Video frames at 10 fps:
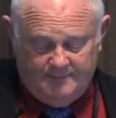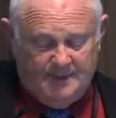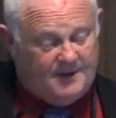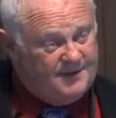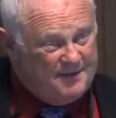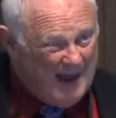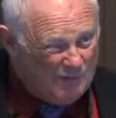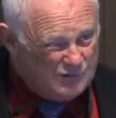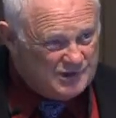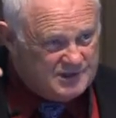about a
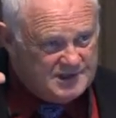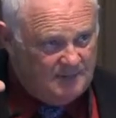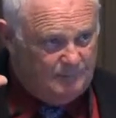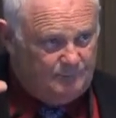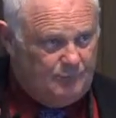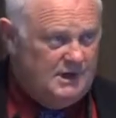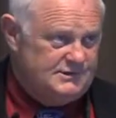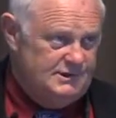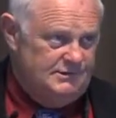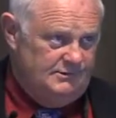thousand temple
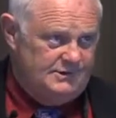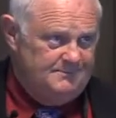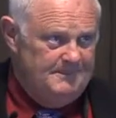prostitutes.